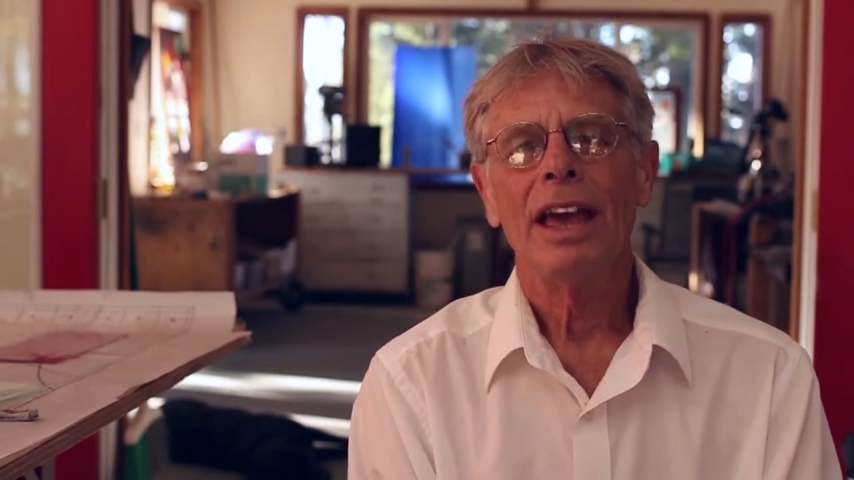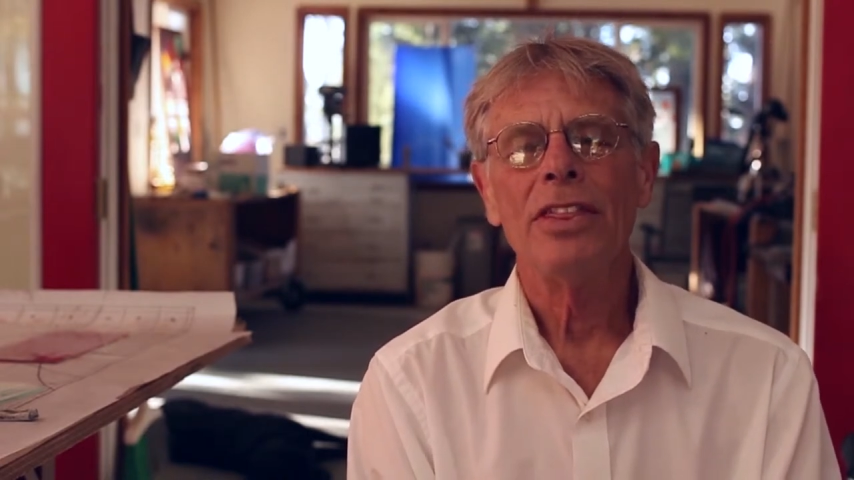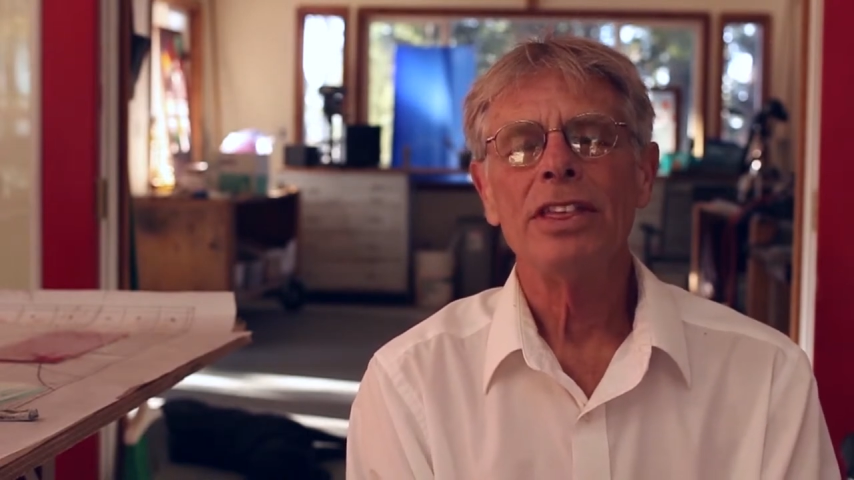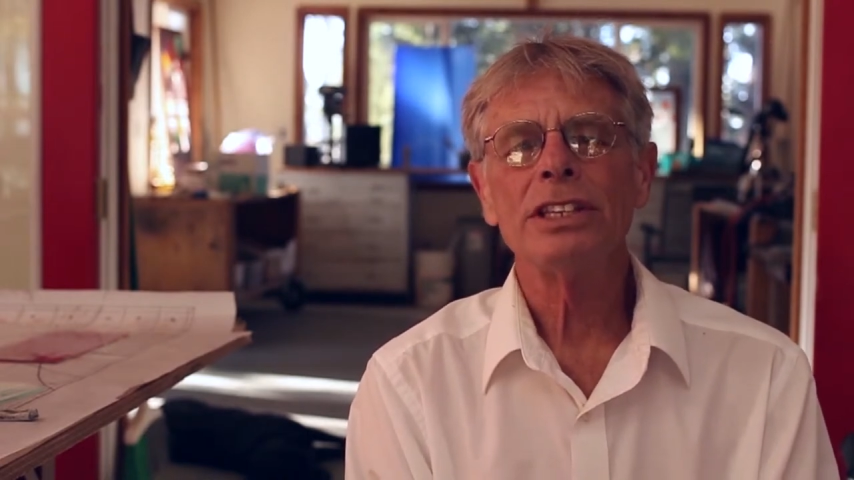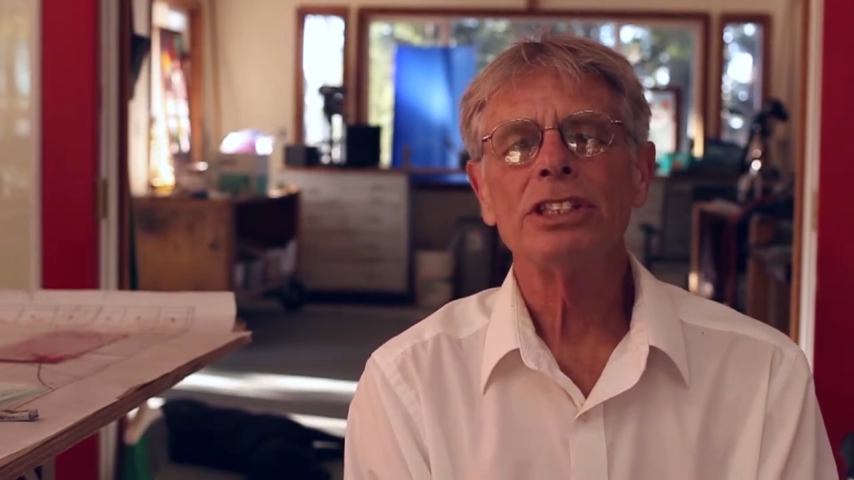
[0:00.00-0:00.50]

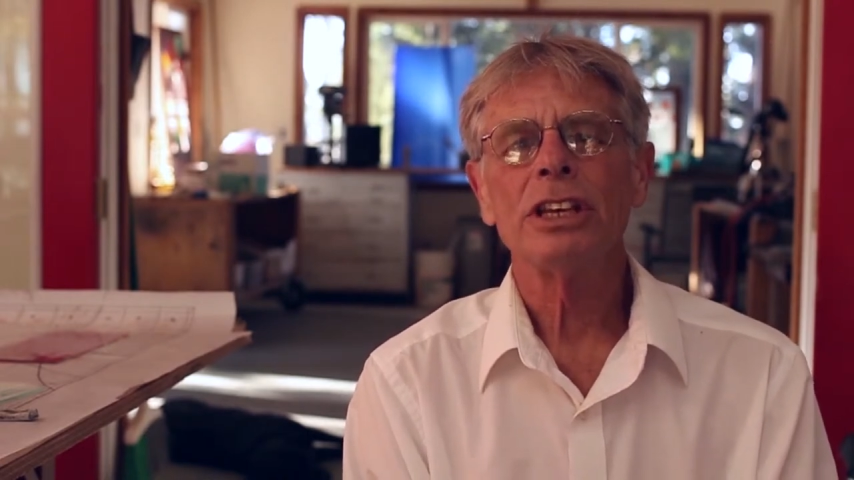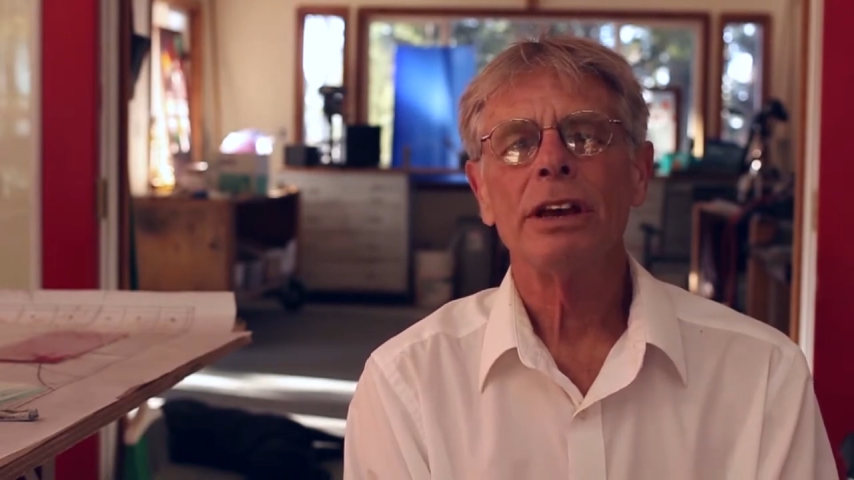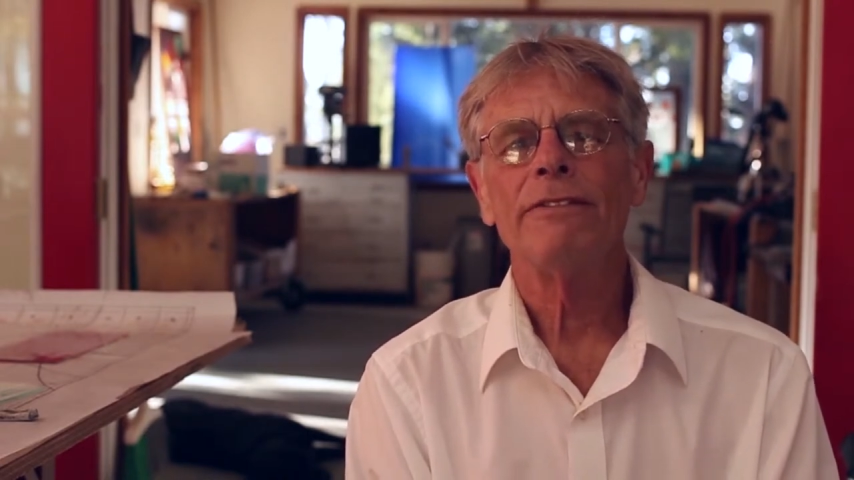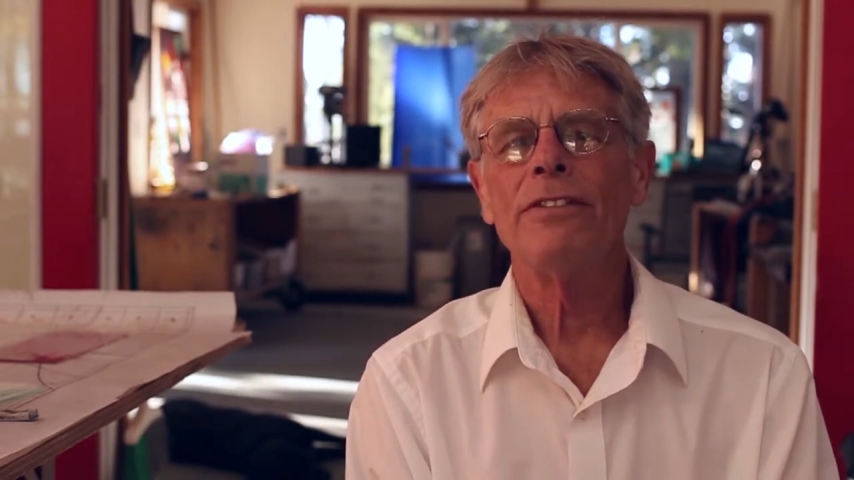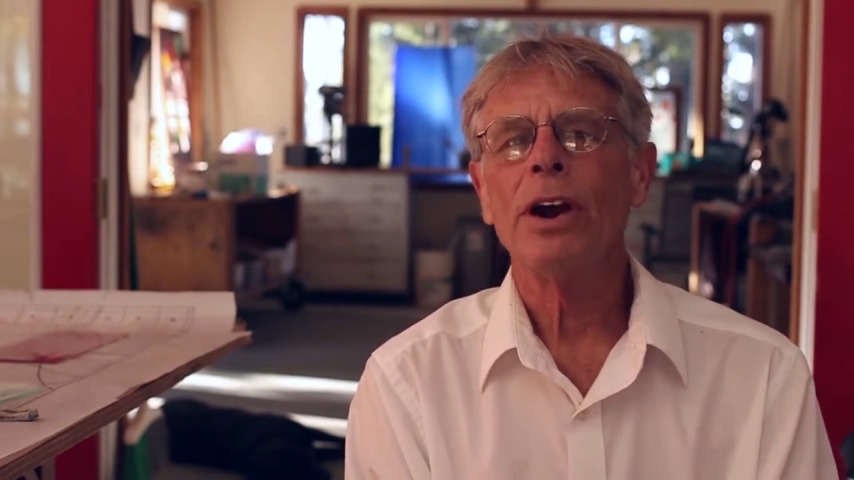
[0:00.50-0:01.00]
And this
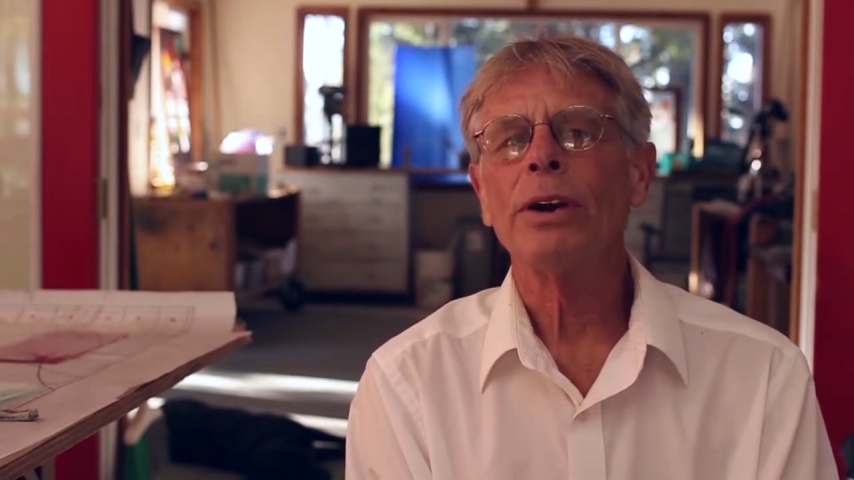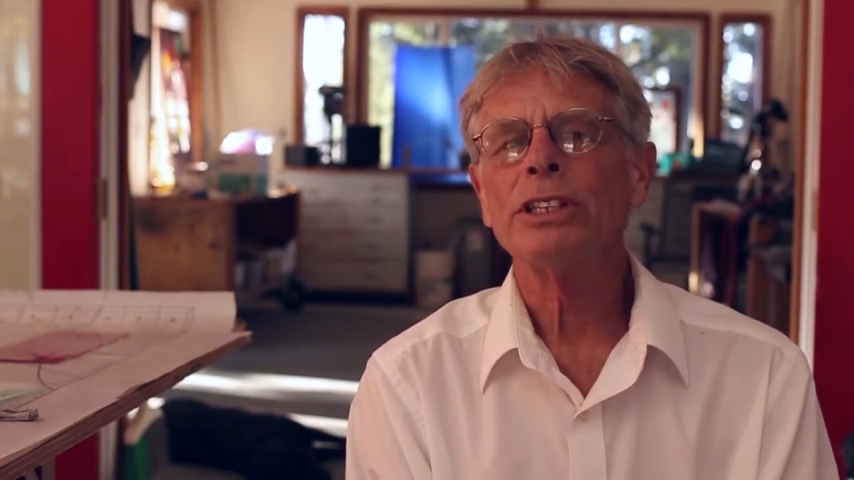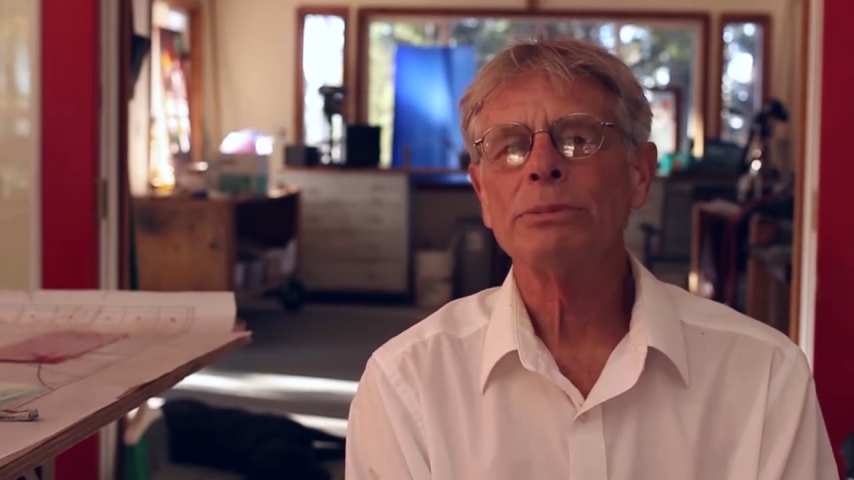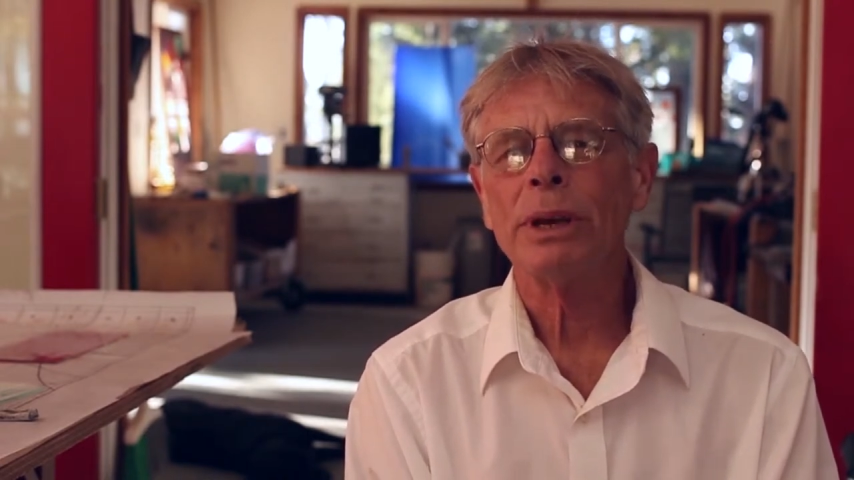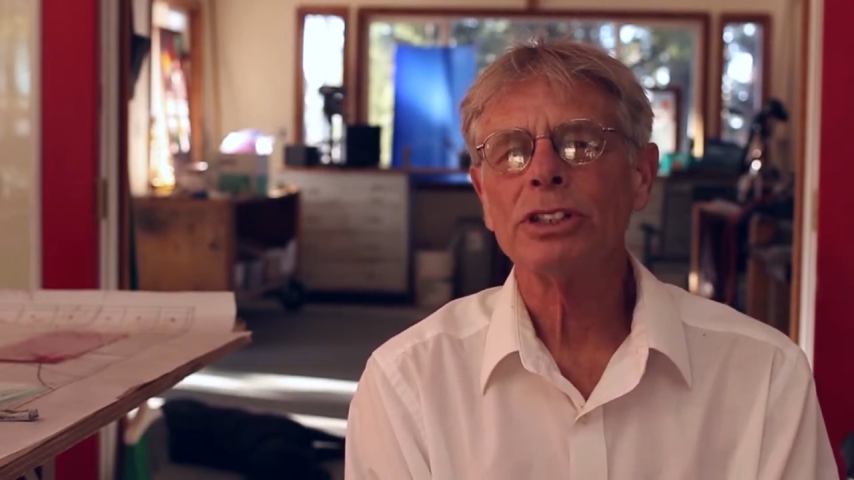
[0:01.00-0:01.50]

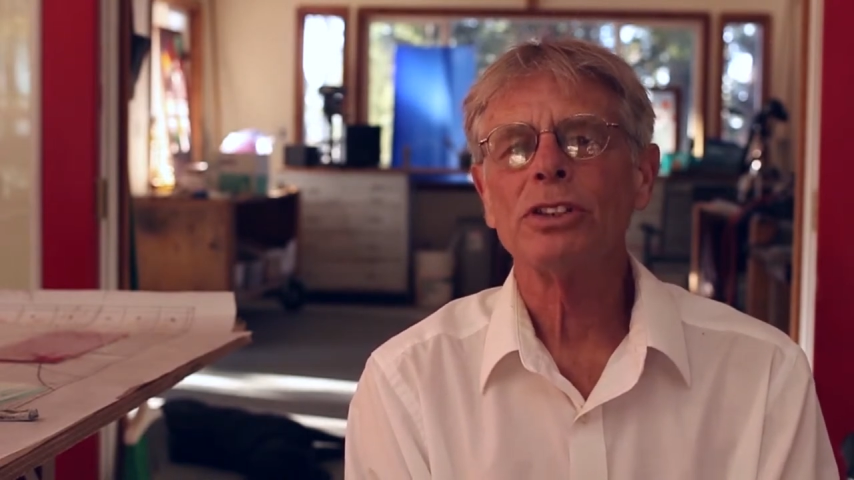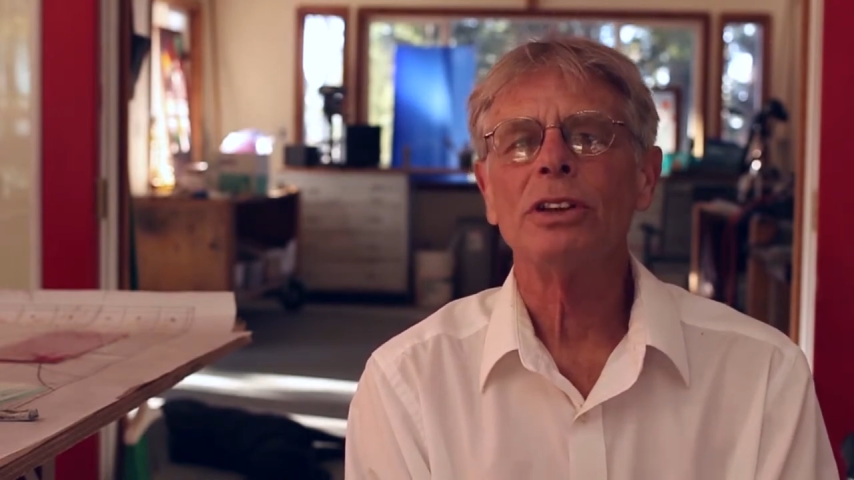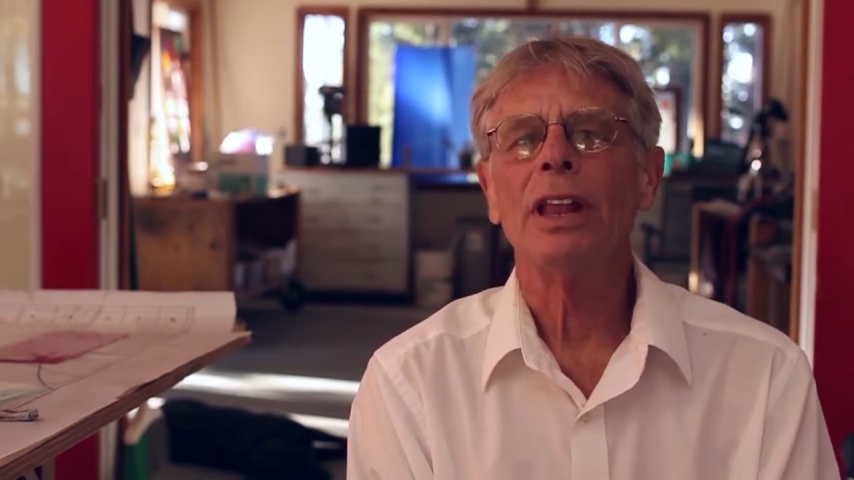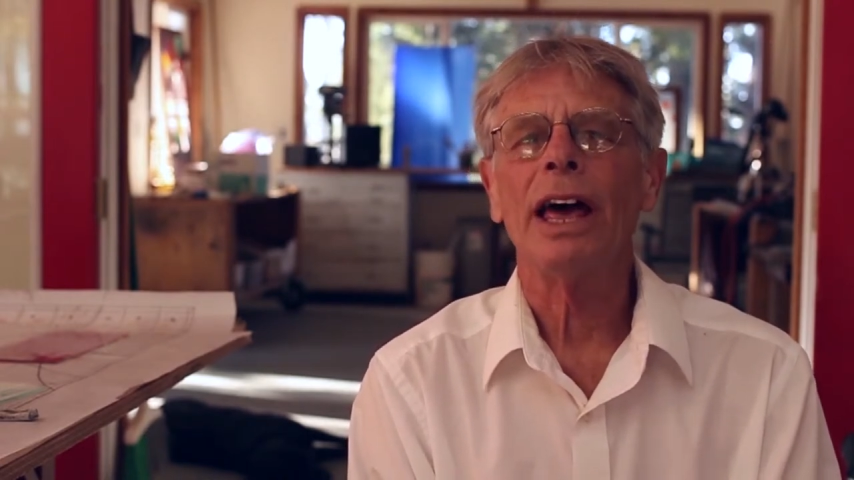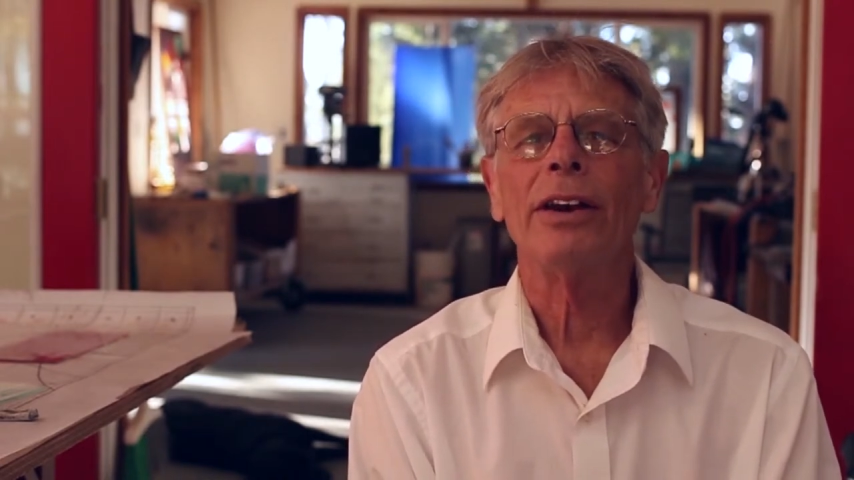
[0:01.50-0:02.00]
very
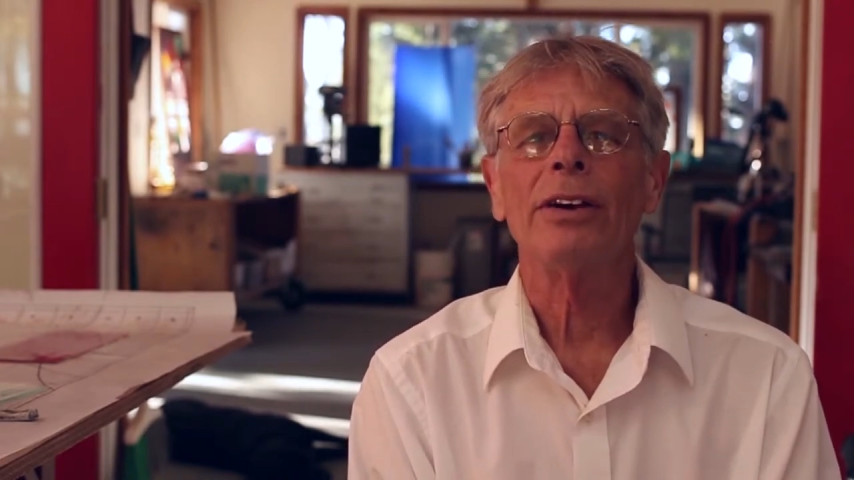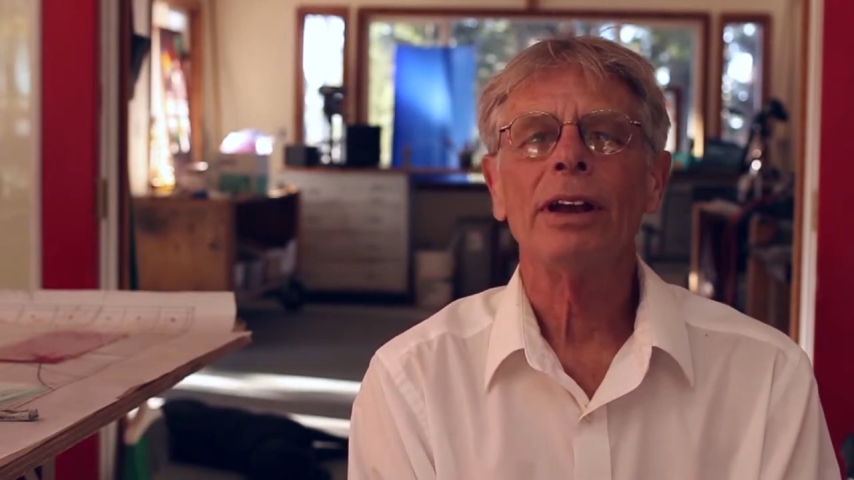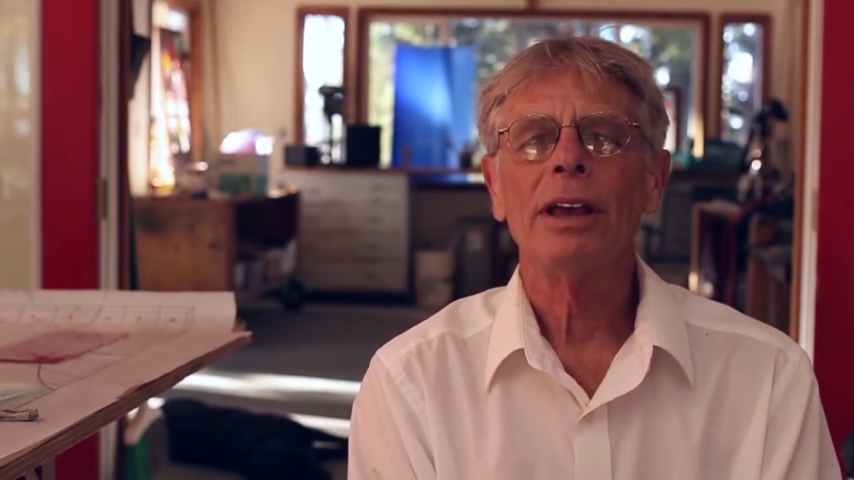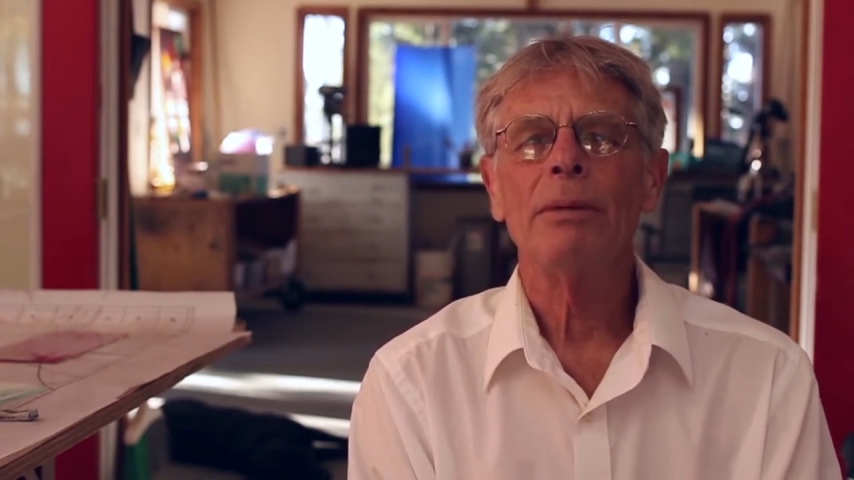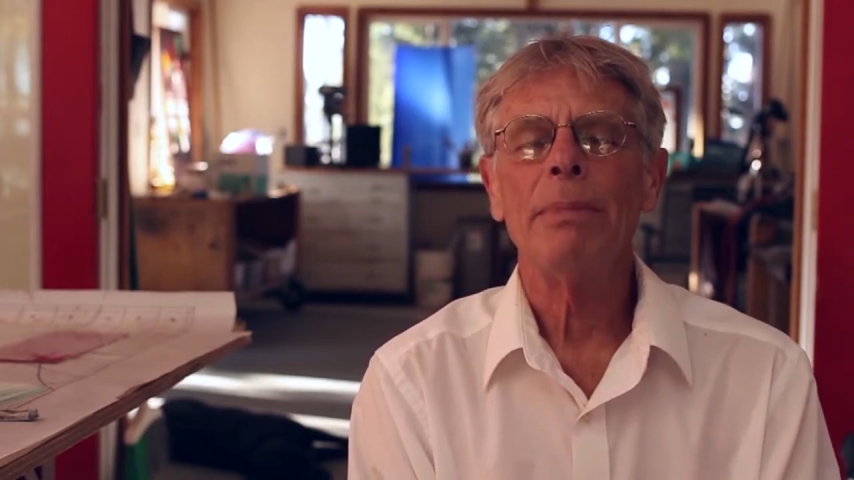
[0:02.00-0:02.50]
special ladder,